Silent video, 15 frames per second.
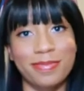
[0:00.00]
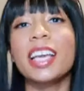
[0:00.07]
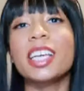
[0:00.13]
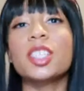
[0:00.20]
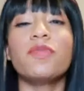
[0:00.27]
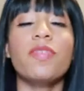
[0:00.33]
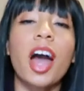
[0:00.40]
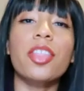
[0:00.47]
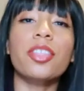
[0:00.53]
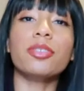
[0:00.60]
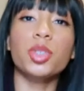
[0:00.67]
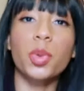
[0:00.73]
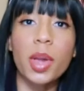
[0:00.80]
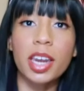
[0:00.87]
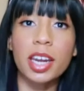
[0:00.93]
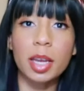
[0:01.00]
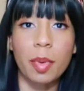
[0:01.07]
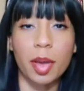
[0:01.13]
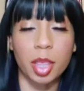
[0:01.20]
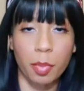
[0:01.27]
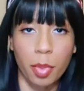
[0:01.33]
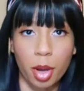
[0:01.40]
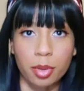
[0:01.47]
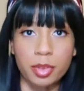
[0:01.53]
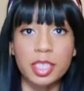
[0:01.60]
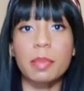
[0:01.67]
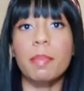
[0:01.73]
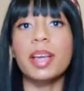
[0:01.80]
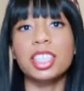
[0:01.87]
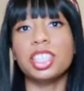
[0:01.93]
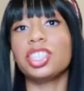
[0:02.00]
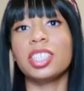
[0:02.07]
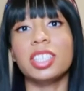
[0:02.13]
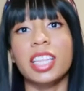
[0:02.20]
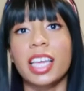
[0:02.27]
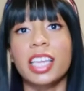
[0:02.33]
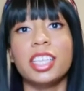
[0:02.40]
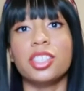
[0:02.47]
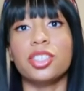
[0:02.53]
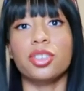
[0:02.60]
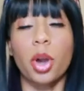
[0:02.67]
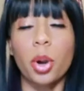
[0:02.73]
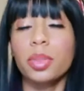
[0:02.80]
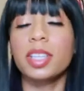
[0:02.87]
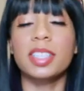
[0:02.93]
His father tweeted about the post, mentioning that he's known